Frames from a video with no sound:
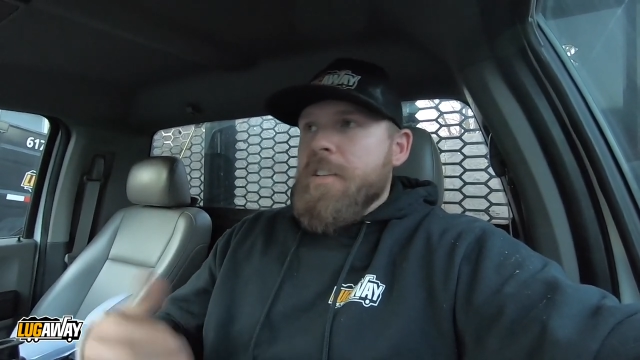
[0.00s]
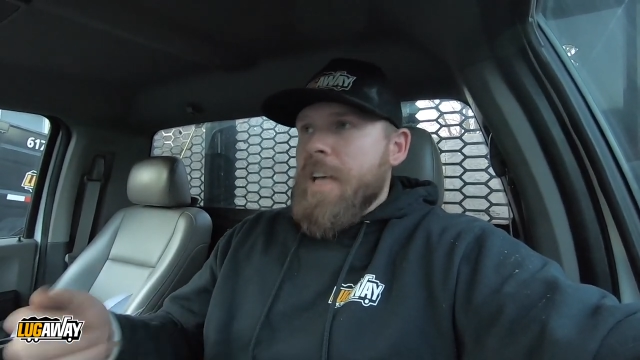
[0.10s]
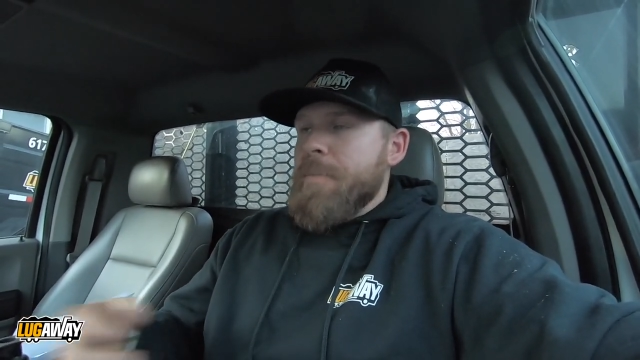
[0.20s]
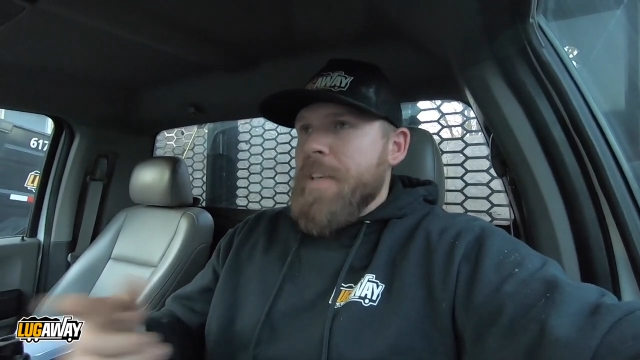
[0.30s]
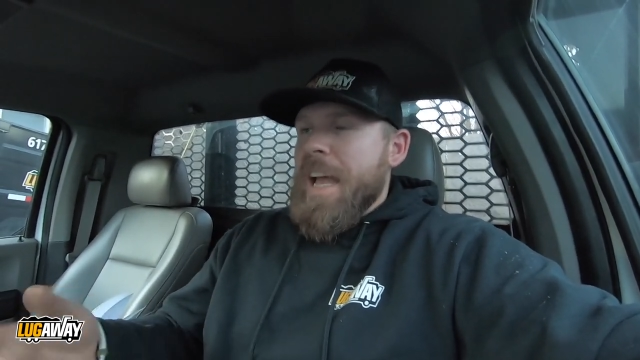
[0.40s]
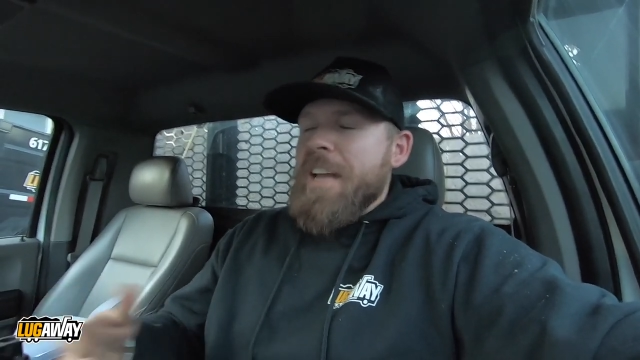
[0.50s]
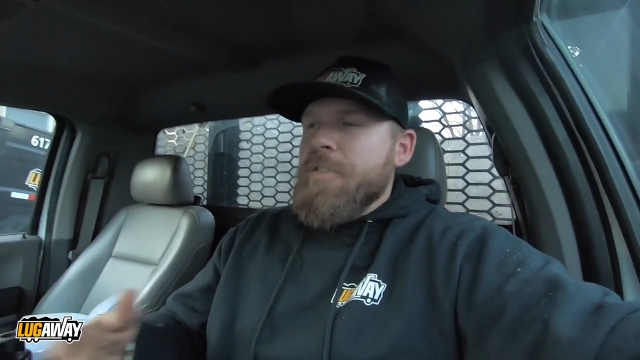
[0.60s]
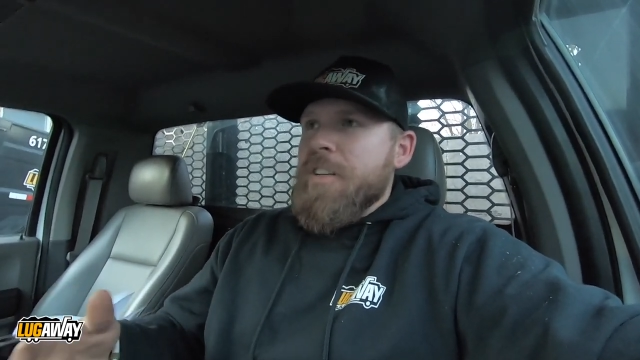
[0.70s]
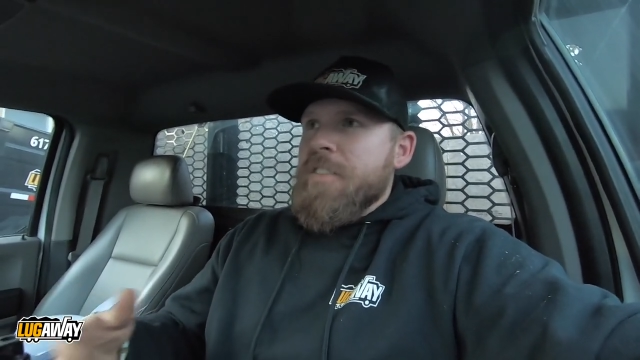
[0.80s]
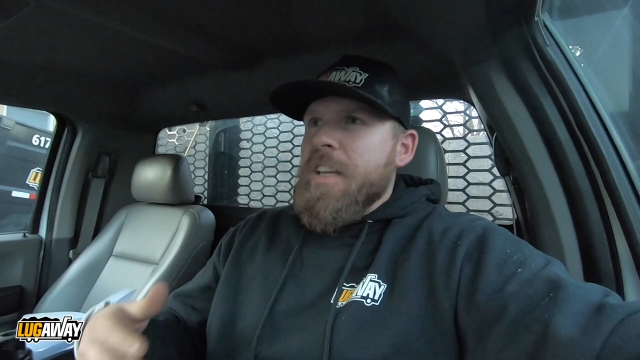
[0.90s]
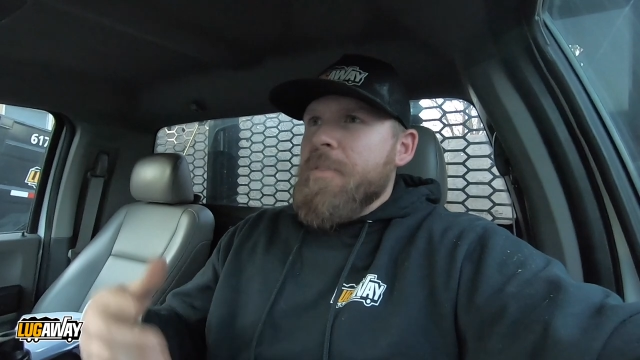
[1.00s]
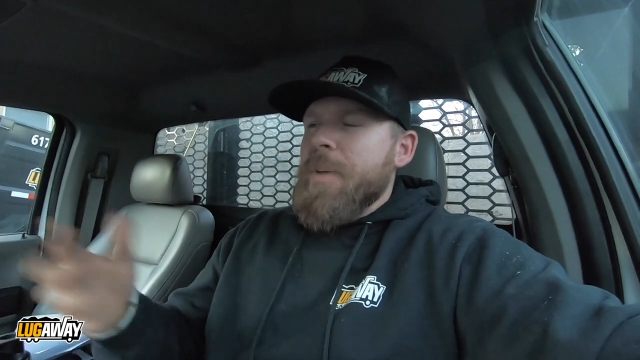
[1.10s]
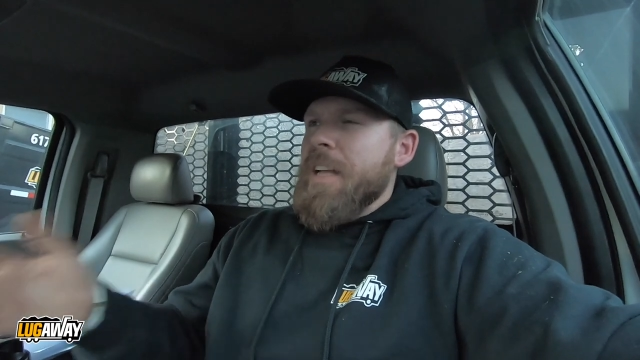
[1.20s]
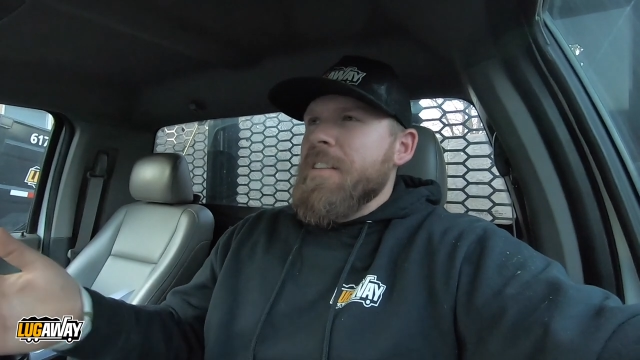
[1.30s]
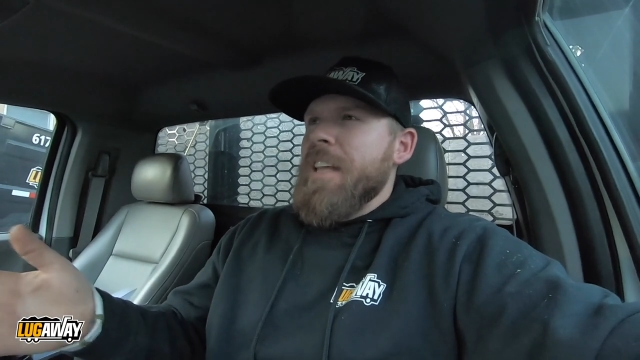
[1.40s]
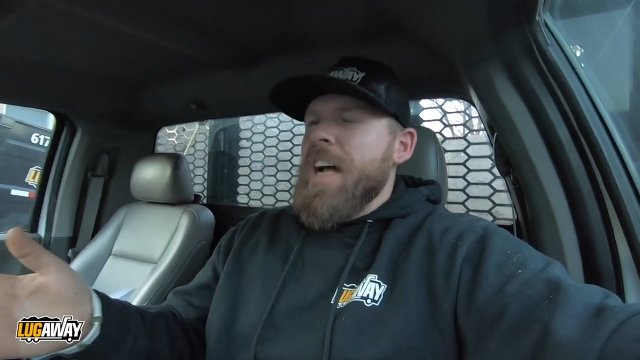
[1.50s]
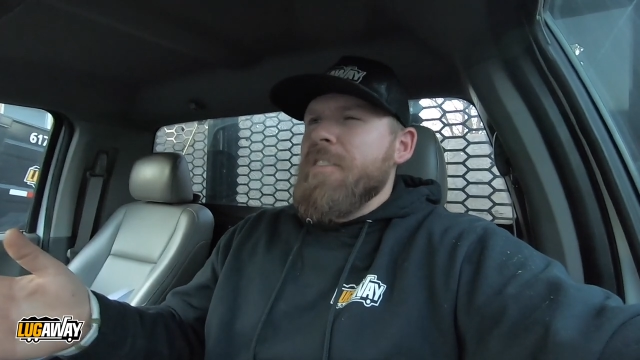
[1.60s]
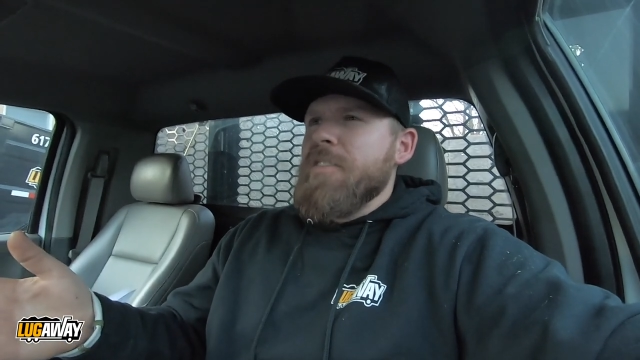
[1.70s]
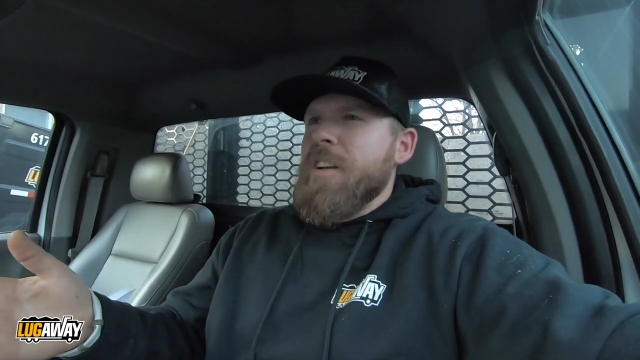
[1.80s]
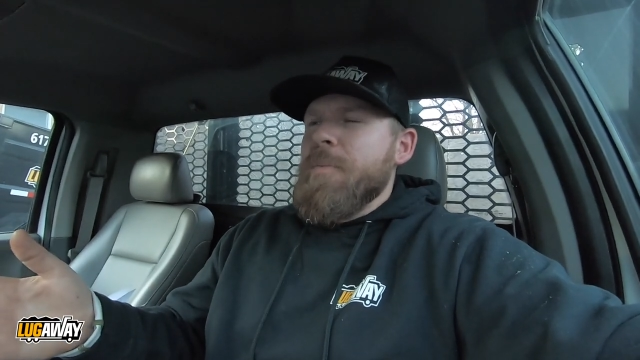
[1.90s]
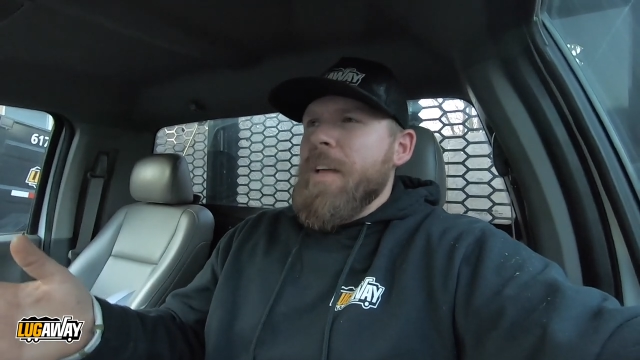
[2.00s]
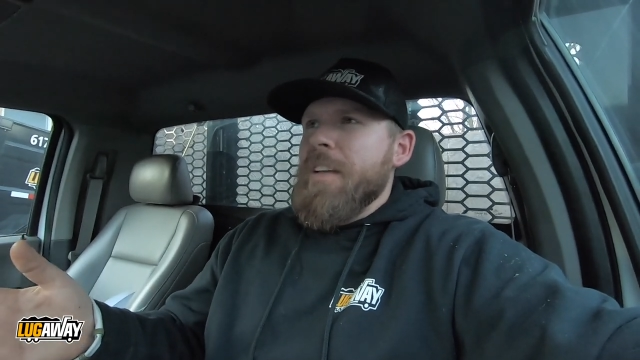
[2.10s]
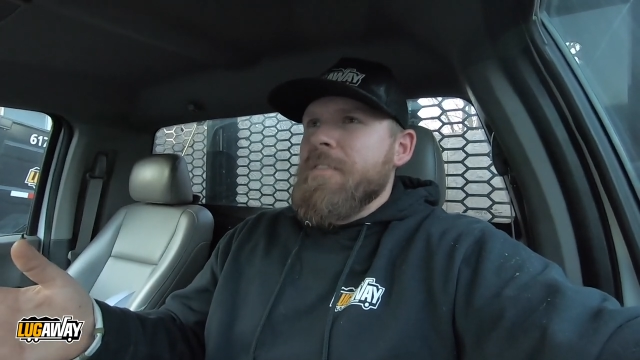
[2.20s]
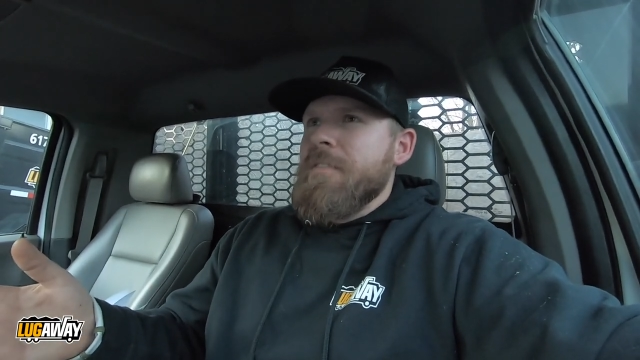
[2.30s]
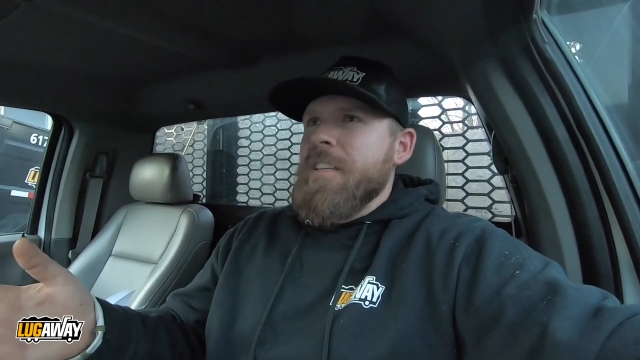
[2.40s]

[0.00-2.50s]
Type the address in and we get to the house and I'm like,